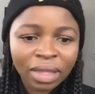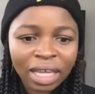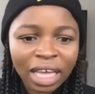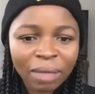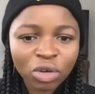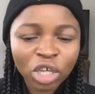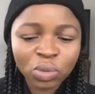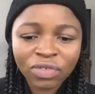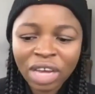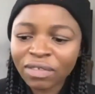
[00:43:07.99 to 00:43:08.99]
because
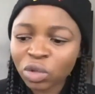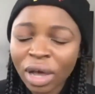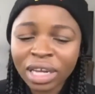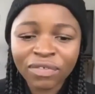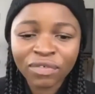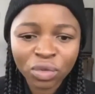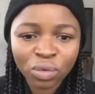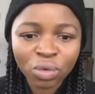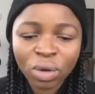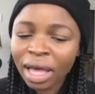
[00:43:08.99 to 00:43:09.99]
we've covered quite a
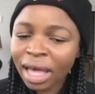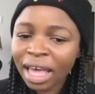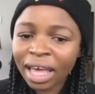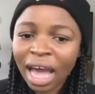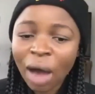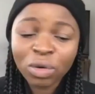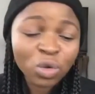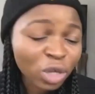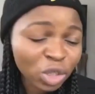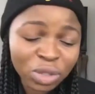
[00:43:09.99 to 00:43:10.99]
few, I would
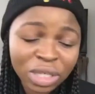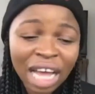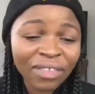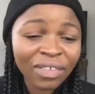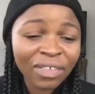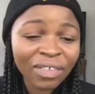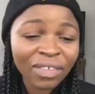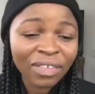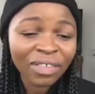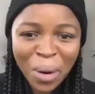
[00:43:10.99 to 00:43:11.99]
wish we'd cover
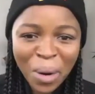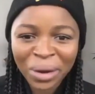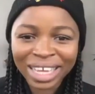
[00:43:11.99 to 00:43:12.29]
even more